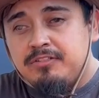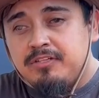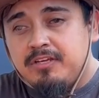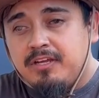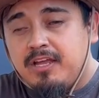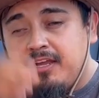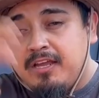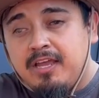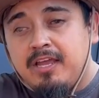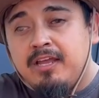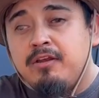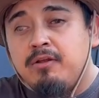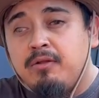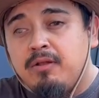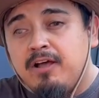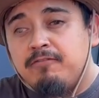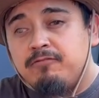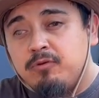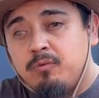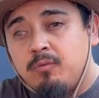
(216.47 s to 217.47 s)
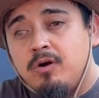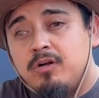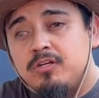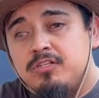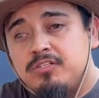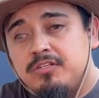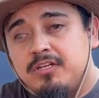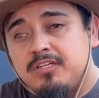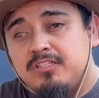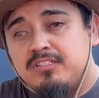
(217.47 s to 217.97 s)
Like again, you'll have to
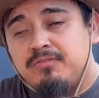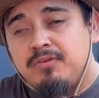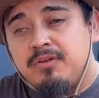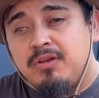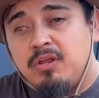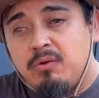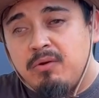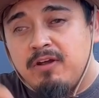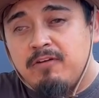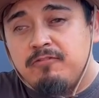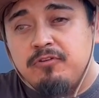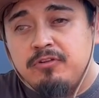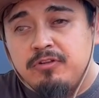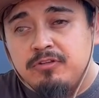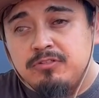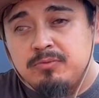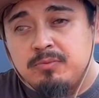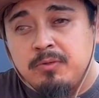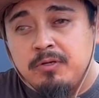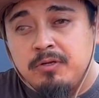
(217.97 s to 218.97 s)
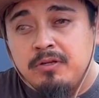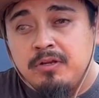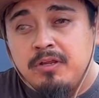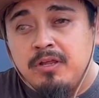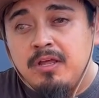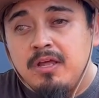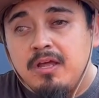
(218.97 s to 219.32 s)
watch the next video after this one,